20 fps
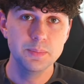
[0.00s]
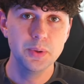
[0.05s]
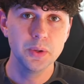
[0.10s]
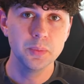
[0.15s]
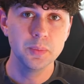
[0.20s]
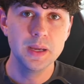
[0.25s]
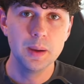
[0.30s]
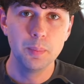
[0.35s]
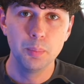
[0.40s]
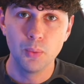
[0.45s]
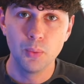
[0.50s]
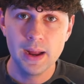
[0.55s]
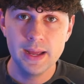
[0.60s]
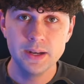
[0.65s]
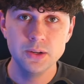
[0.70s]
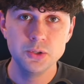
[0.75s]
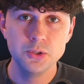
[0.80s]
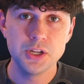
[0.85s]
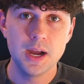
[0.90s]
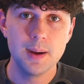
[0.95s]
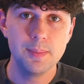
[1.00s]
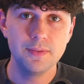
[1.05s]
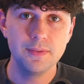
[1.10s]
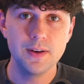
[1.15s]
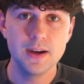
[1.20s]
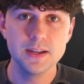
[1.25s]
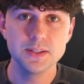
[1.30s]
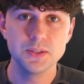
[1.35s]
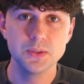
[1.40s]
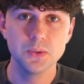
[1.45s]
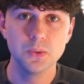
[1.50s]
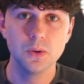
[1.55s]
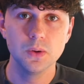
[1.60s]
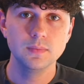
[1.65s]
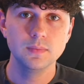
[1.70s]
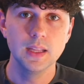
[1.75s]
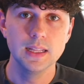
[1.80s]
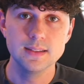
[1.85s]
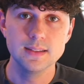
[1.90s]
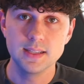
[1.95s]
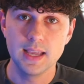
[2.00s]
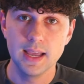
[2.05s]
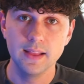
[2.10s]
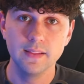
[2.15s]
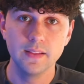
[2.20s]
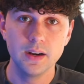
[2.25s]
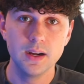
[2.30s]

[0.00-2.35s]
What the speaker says: to build me a brand new Shopify store and scale it